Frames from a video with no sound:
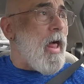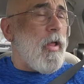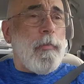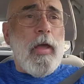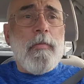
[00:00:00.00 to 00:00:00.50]

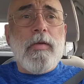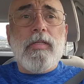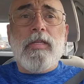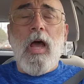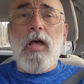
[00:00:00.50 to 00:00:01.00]
Alabama
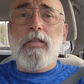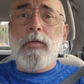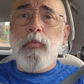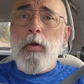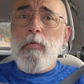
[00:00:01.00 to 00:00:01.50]

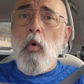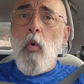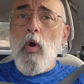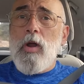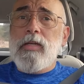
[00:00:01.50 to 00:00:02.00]
Supreme
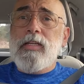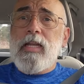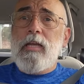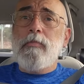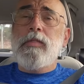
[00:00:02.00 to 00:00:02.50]
Court
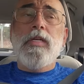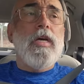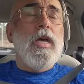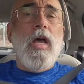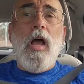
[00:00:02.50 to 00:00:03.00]

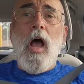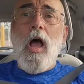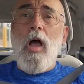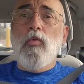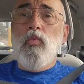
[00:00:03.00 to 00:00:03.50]

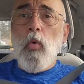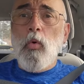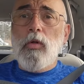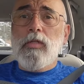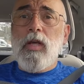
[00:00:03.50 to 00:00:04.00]

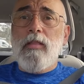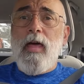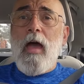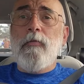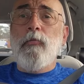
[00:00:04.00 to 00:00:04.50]
ruled
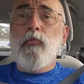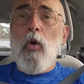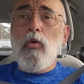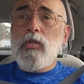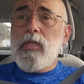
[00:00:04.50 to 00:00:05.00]
that
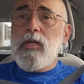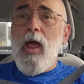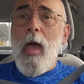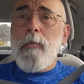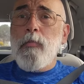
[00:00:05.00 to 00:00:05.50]
frozen
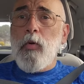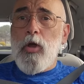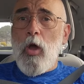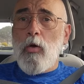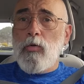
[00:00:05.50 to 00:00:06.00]

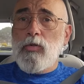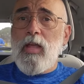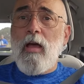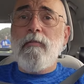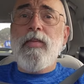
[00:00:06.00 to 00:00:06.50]

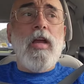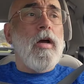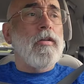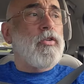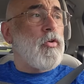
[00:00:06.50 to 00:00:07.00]
embryos have the
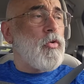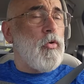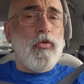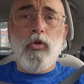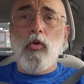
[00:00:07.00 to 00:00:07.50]

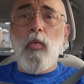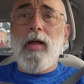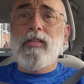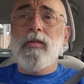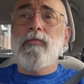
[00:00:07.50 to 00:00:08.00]
constitutional
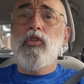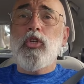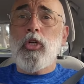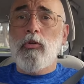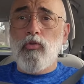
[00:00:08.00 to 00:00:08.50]
rights of
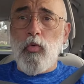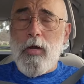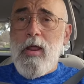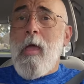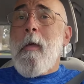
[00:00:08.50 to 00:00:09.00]

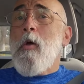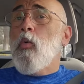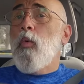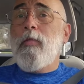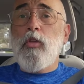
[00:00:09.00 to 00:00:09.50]
children.
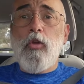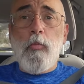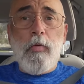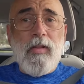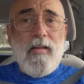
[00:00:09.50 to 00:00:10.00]
Whether
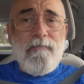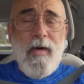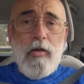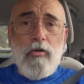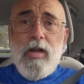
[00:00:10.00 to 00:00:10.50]
you believe
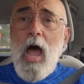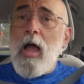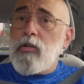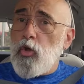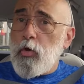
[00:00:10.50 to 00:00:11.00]
that or
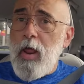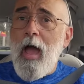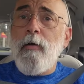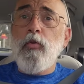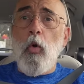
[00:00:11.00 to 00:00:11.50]
not, you can
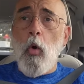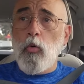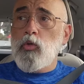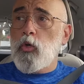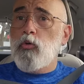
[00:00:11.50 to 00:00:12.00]
have your
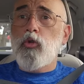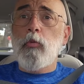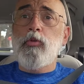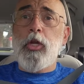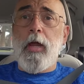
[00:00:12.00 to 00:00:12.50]
own
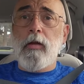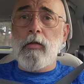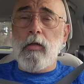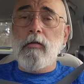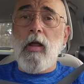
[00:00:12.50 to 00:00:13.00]
YouTube
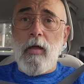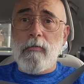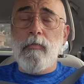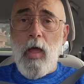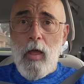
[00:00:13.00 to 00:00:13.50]
channel
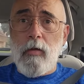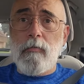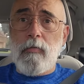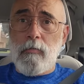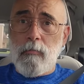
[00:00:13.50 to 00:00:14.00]

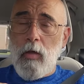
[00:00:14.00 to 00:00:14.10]
and